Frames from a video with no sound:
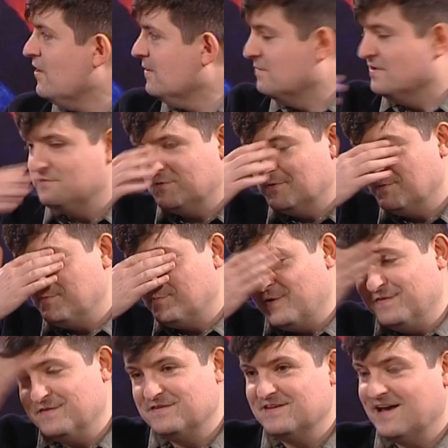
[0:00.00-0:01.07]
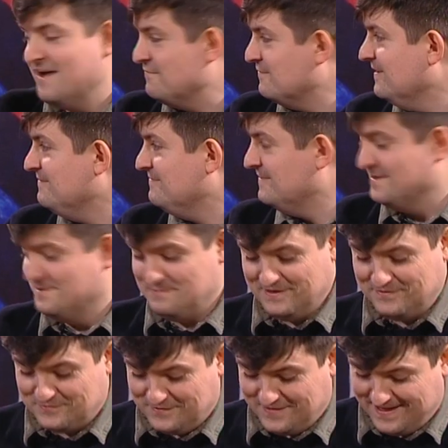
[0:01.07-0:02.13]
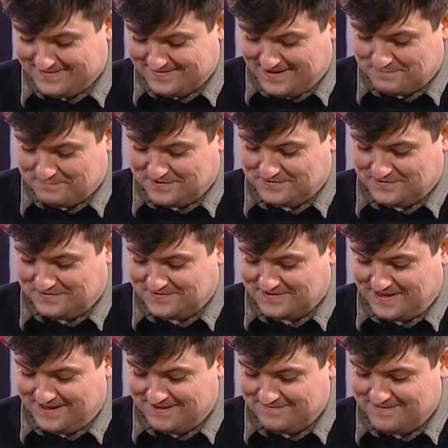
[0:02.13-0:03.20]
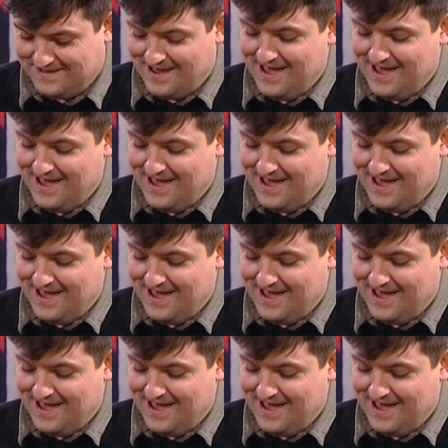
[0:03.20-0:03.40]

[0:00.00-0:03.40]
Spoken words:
Call me sort of breathing a sigh of relief that you made through that segment unscathed.